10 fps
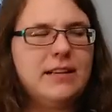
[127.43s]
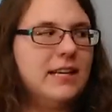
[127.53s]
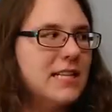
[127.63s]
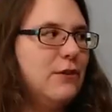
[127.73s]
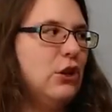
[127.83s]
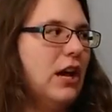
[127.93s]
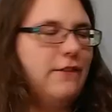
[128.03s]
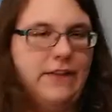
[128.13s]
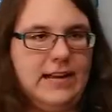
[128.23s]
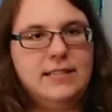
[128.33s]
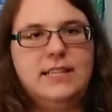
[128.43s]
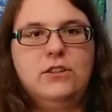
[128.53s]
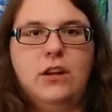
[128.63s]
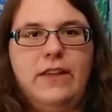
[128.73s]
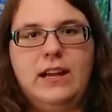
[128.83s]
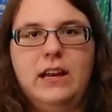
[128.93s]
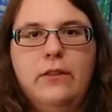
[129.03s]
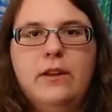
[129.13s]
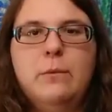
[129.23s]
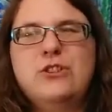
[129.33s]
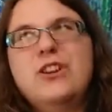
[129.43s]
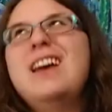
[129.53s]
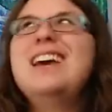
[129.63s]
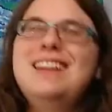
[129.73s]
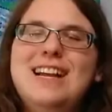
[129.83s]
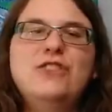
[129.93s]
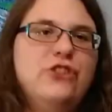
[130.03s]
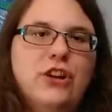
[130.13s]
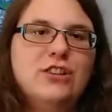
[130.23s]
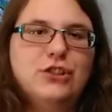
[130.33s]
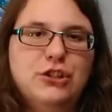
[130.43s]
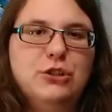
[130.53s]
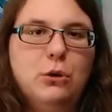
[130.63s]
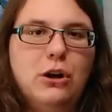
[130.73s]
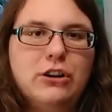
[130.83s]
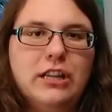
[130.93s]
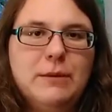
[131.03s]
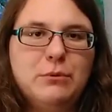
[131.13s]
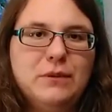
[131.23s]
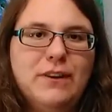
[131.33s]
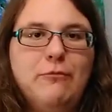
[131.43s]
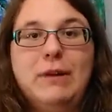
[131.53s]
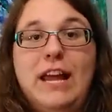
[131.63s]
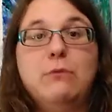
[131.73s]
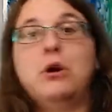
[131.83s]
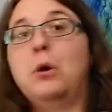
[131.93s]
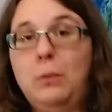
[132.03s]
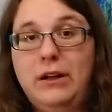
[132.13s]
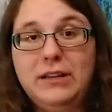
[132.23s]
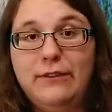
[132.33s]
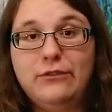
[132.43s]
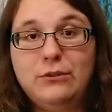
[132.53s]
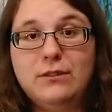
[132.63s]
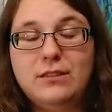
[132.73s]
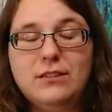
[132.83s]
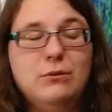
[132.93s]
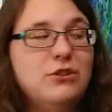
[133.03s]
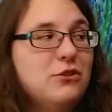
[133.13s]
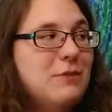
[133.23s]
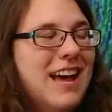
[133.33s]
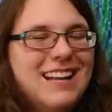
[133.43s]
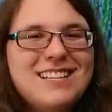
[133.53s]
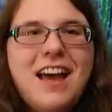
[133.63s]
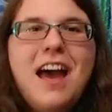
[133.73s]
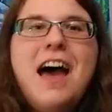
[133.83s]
I tend to have a lot of fantasy, a lot of that kind of thing, which, yes, Jane Austen could wholeheartedly approve of, but I don't know her well enough to assume that.